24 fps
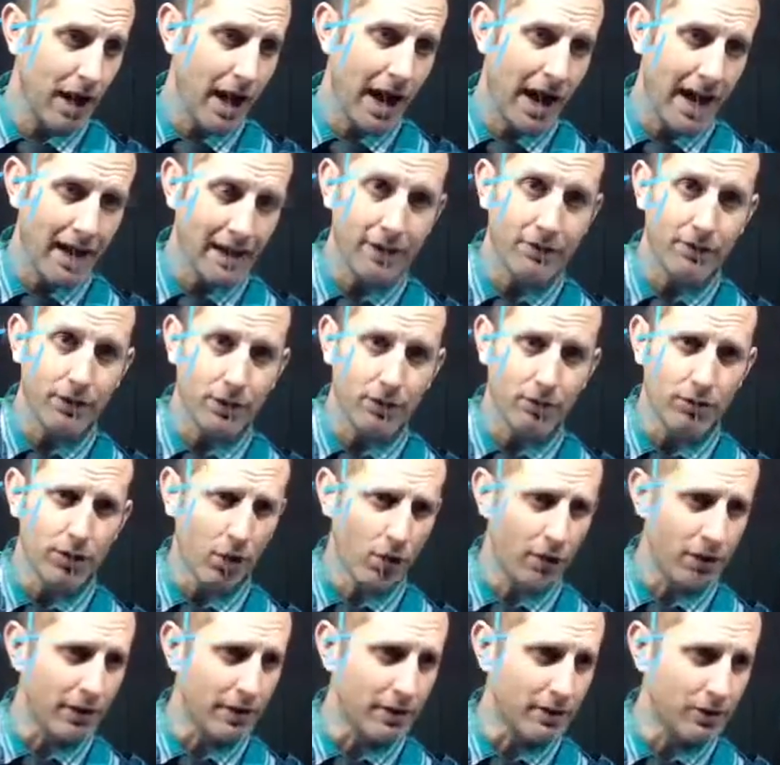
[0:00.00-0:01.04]
And if you
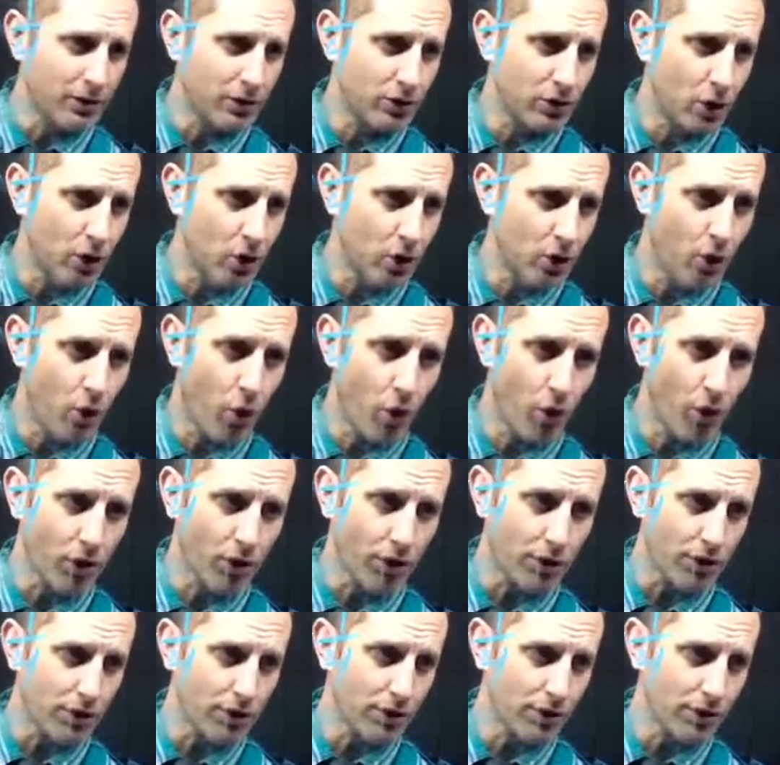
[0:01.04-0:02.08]
notice,
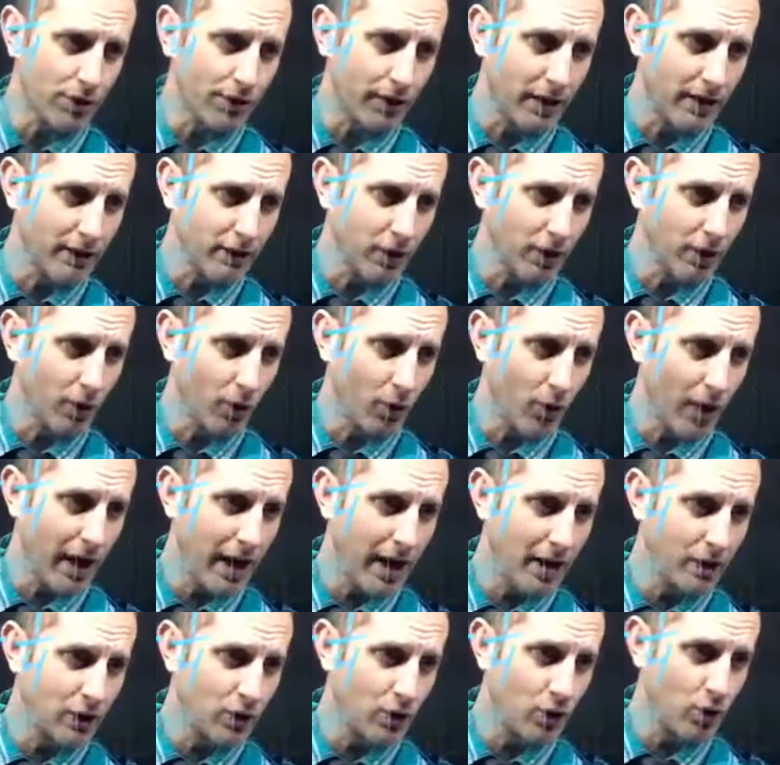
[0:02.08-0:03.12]
2/4, if I took
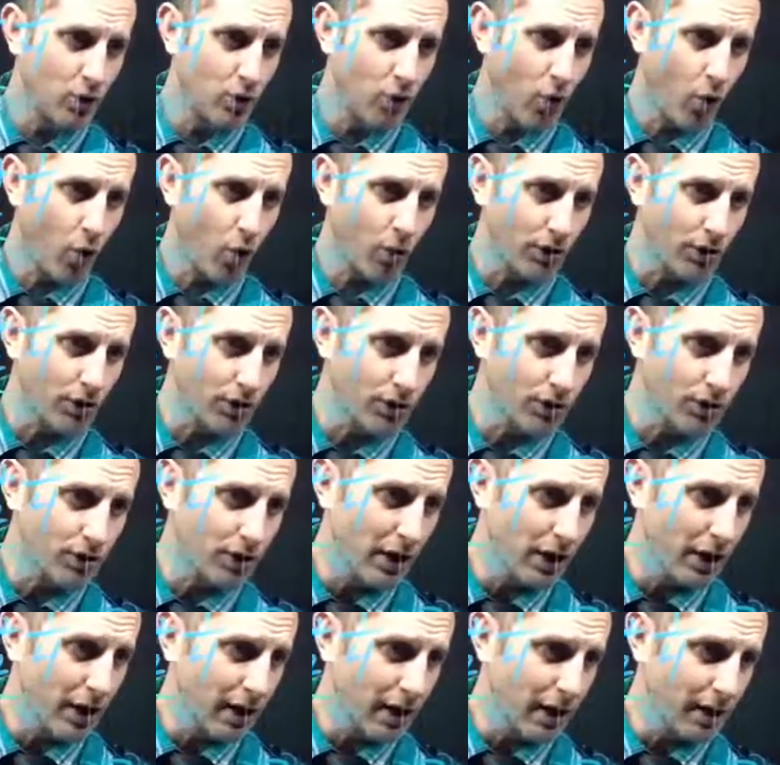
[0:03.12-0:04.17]
away 2/4,
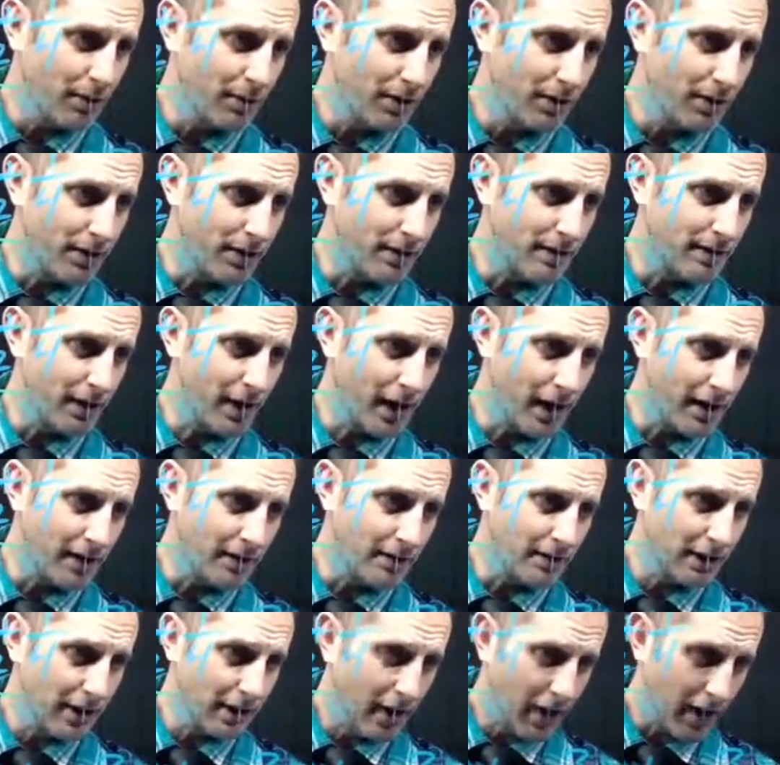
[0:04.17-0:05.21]
it'd be this
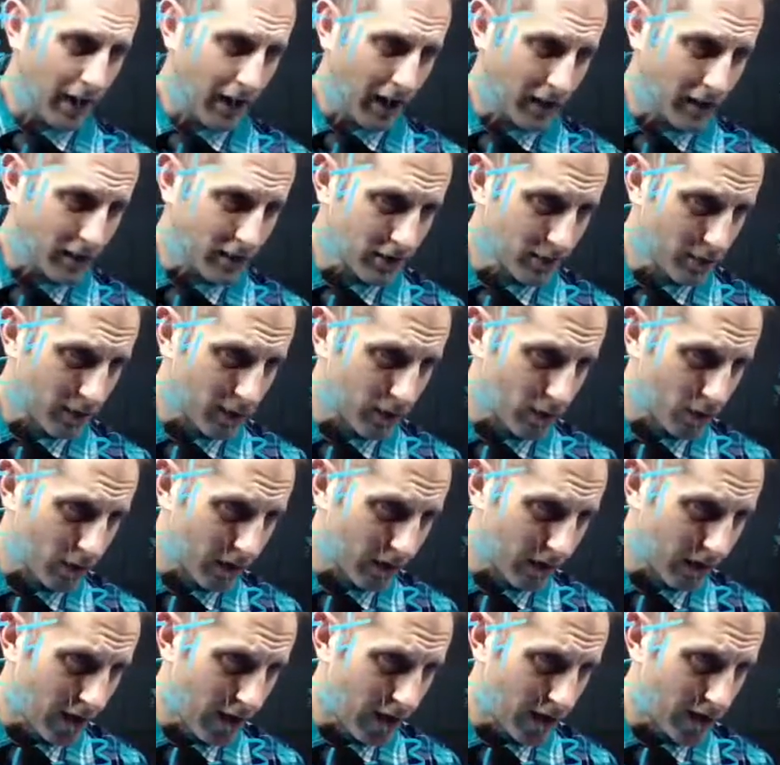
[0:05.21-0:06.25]
size. I'd just be
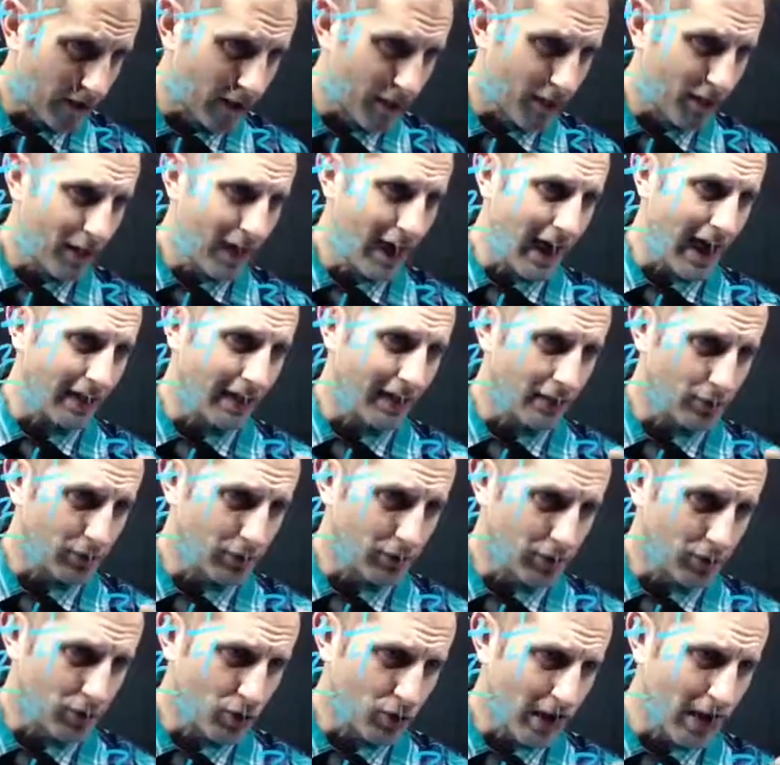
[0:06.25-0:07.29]
doing kind of that. That's
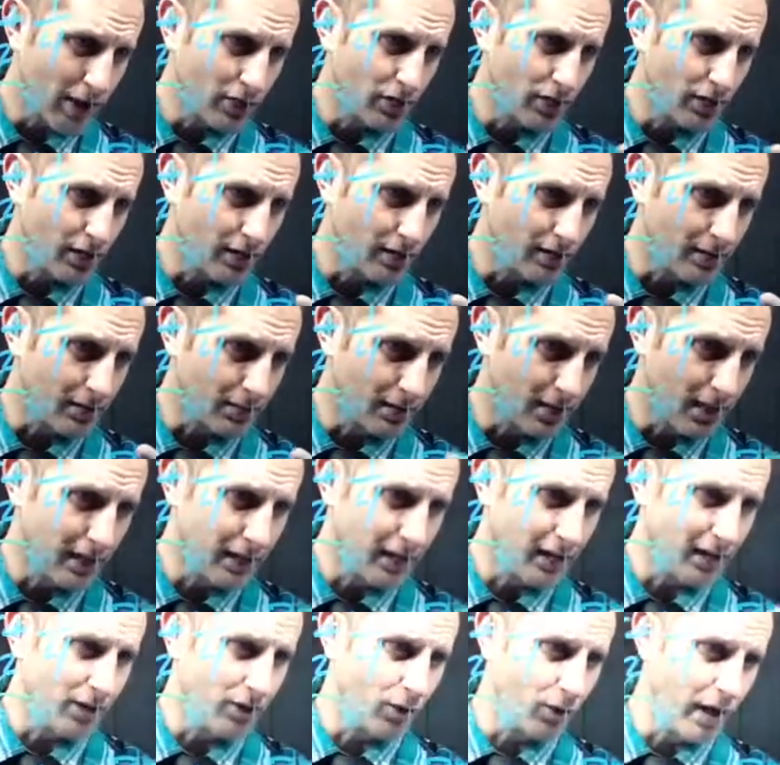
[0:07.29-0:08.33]
what subtraction is. I'm
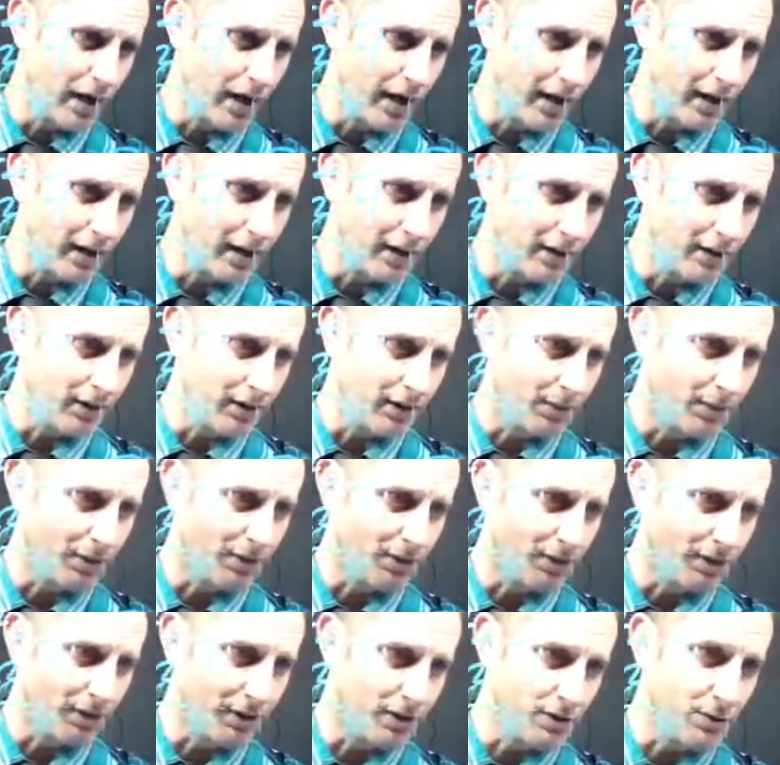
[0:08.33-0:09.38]
taking it away, and I know that my
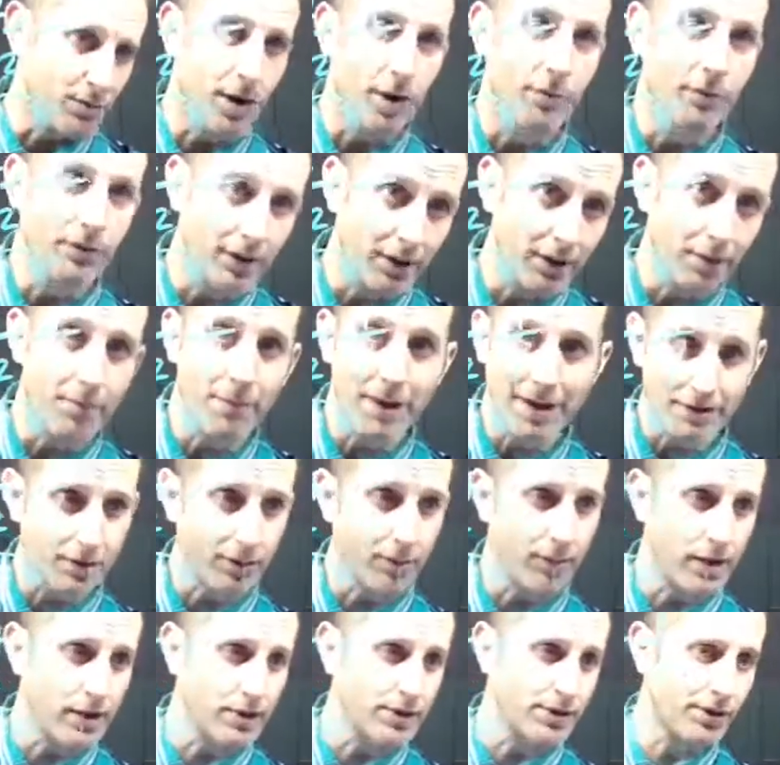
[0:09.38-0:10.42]
finger is probably not the best
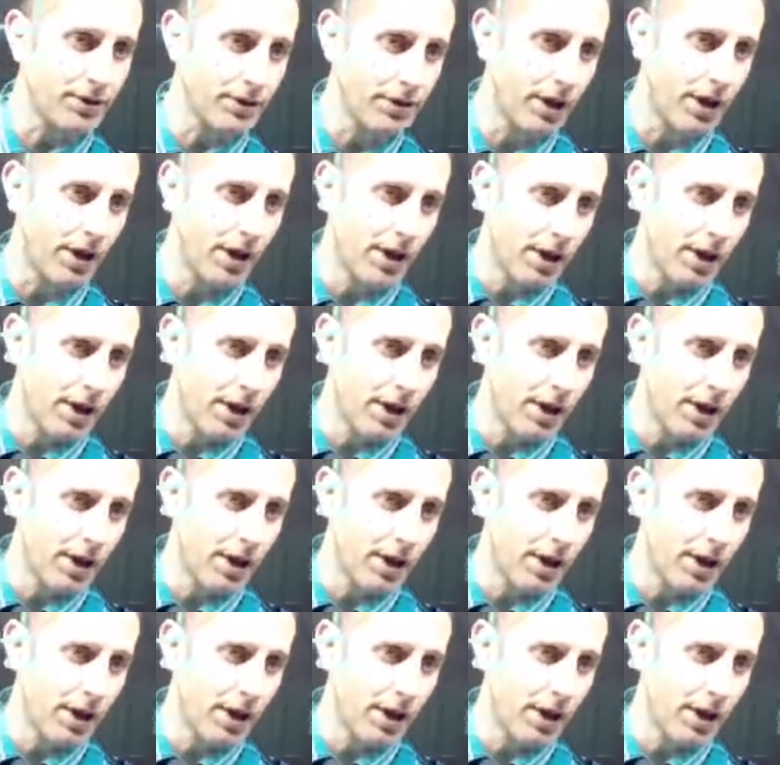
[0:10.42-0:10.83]
eraser.